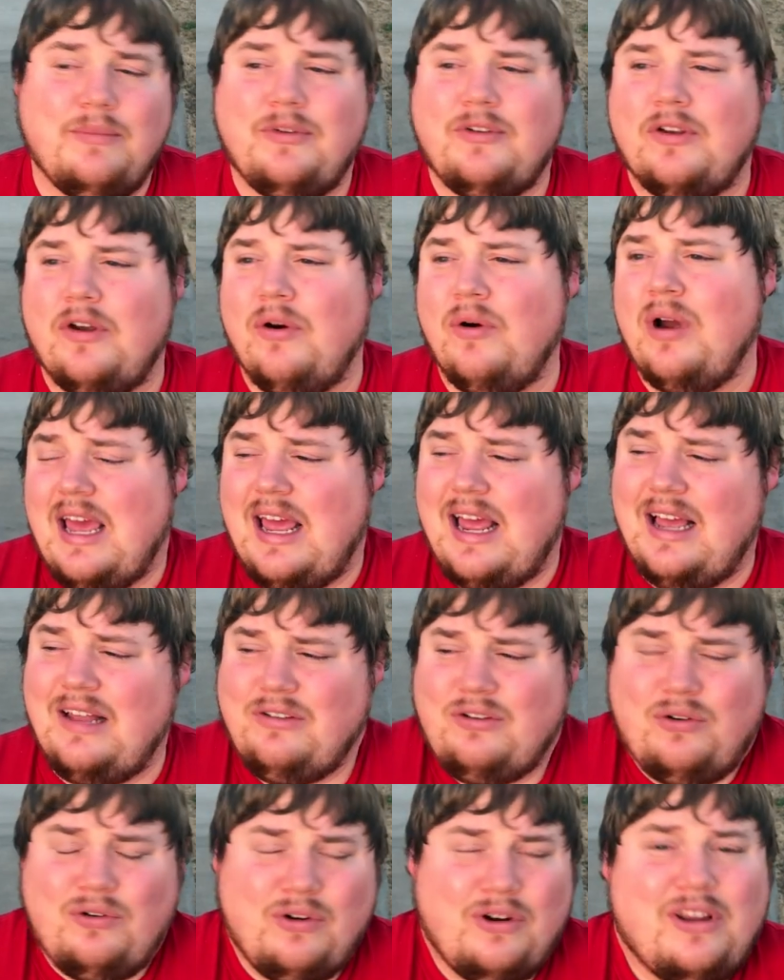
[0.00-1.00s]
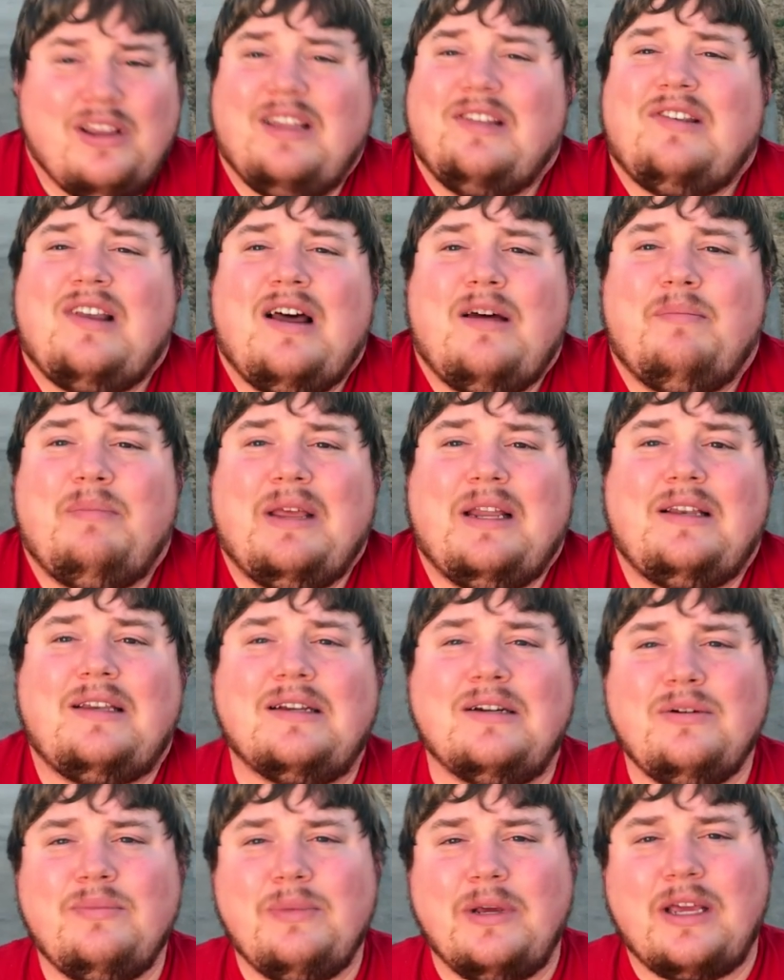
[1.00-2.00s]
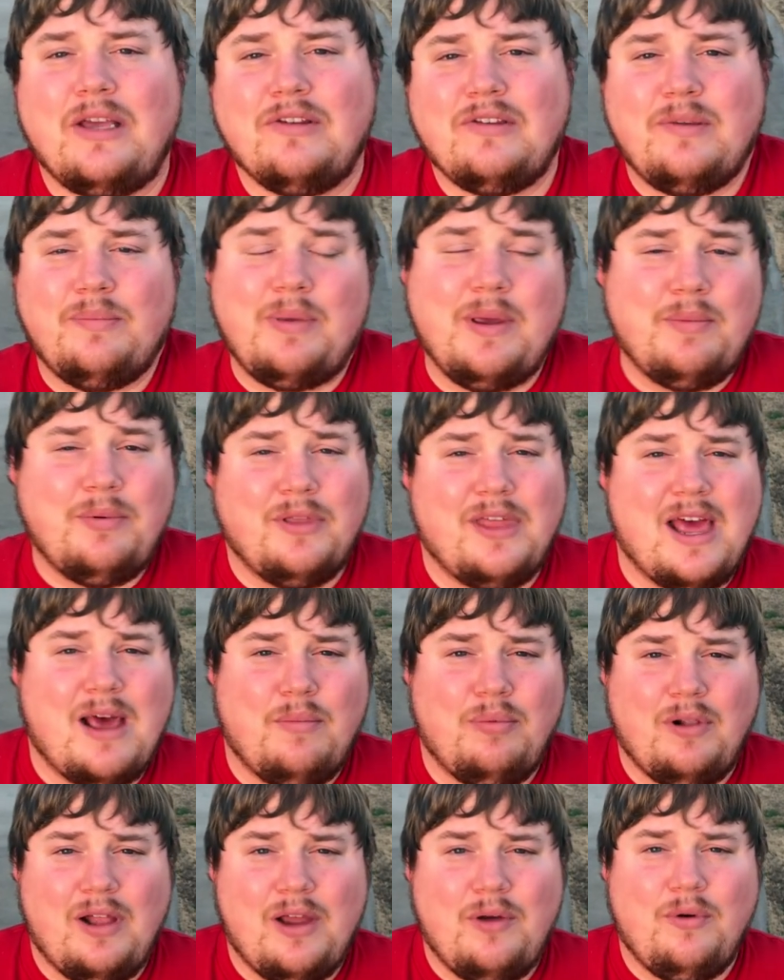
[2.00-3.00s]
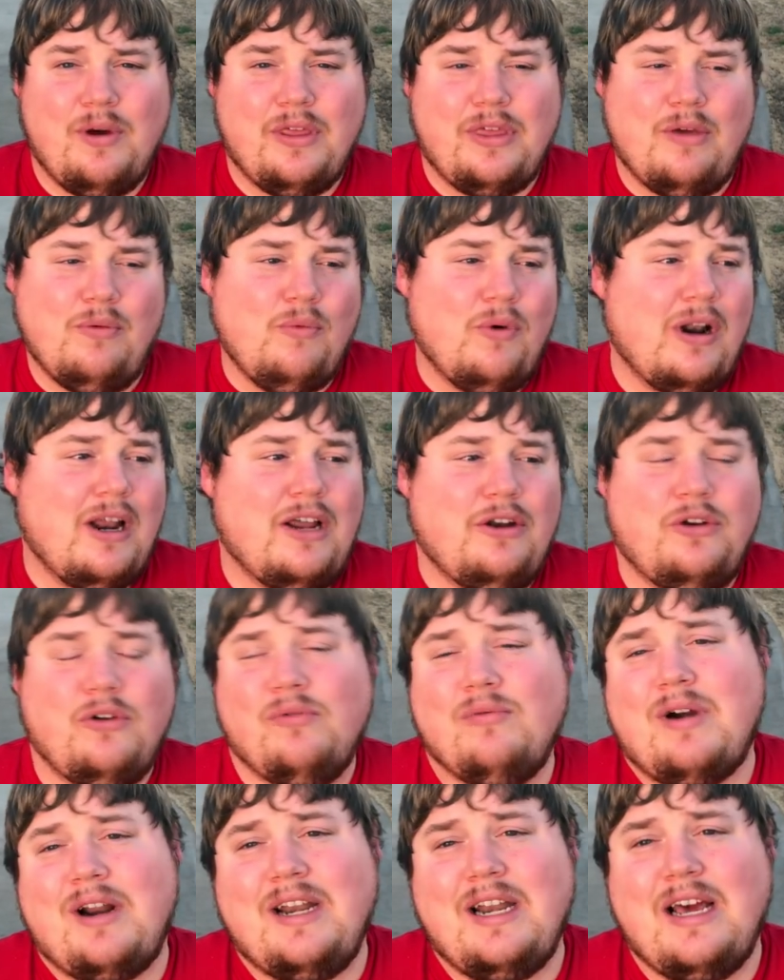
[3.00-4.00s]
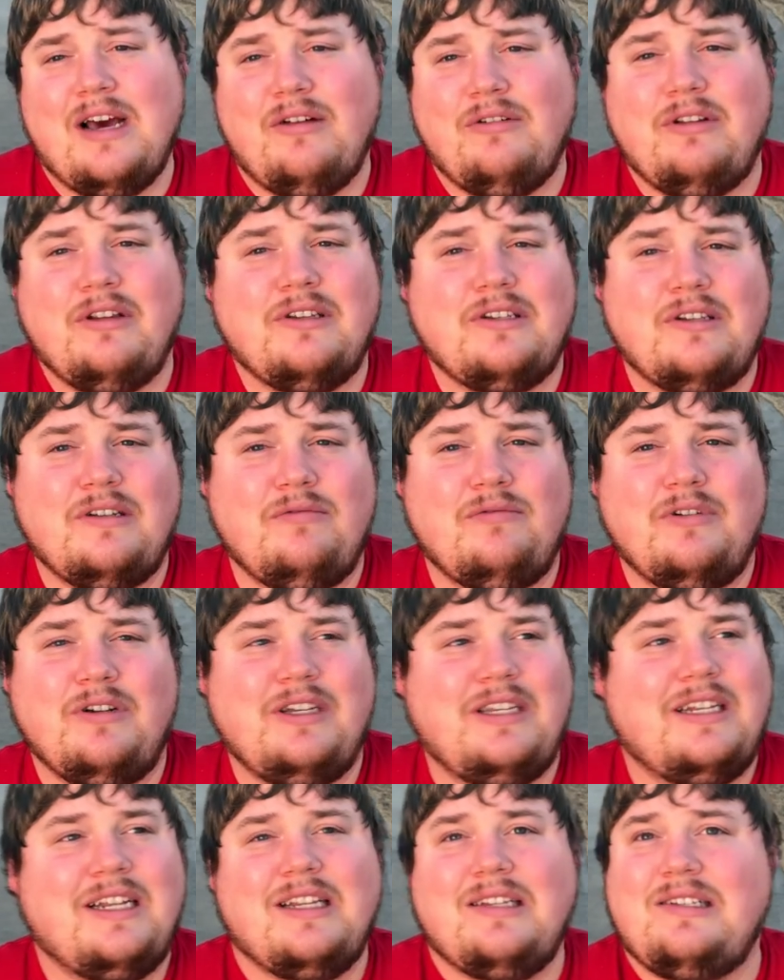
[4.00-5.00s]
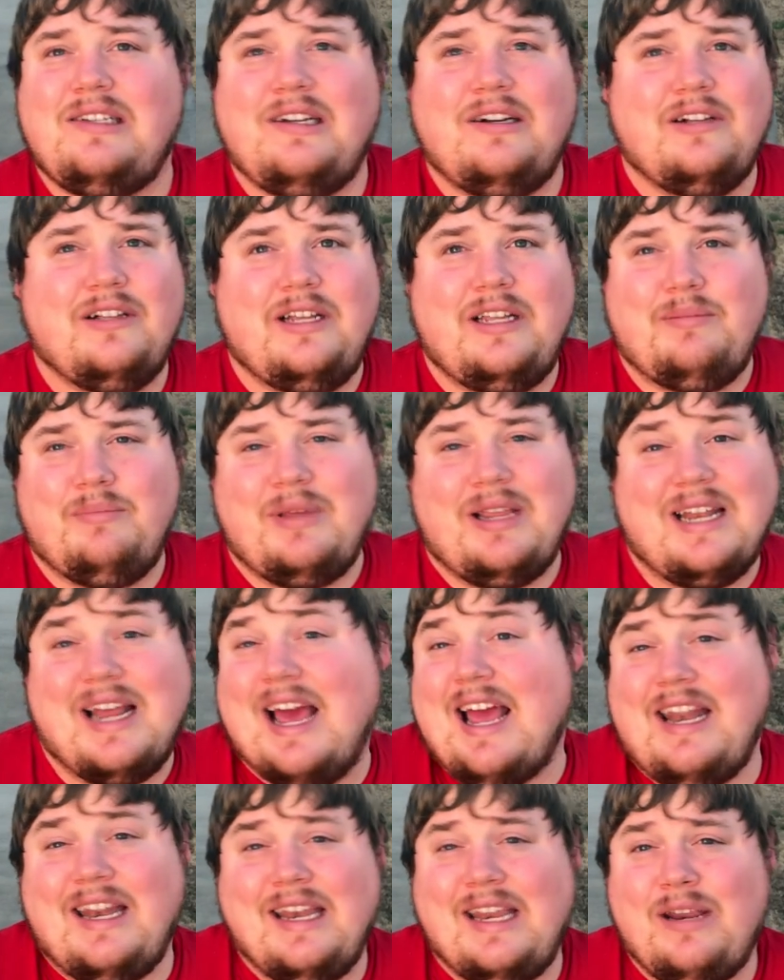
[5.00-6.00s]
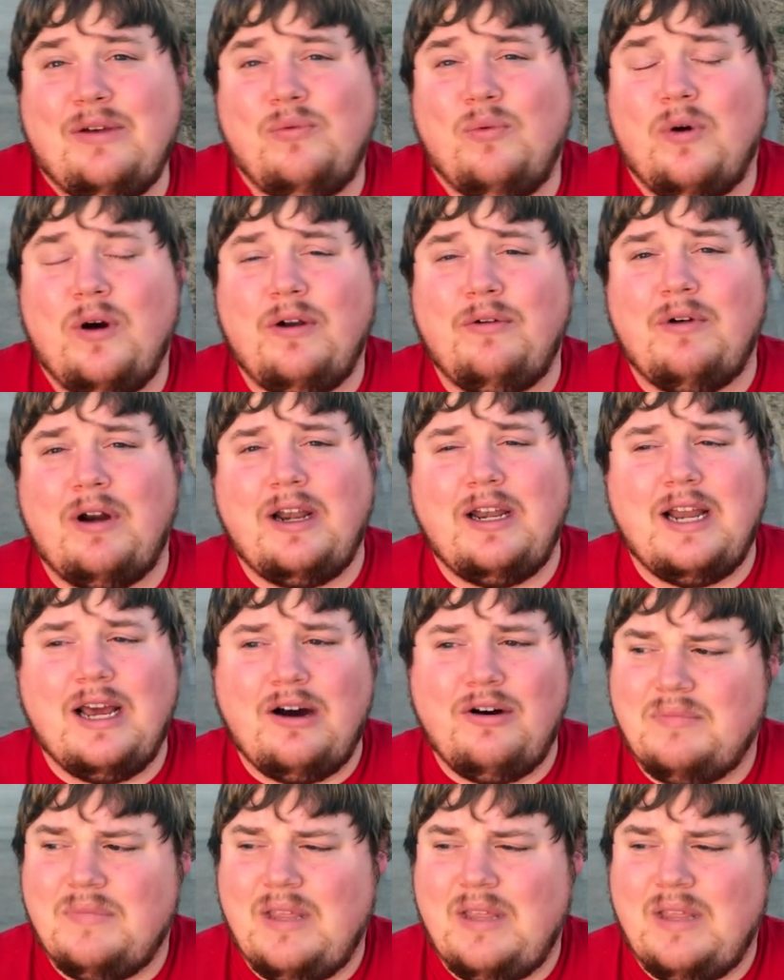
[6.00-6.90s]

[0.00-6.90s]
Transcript: So, and I told her it's not a big deal because the people that I play with and what I do right now doesn't really necessarily mean I need one right now.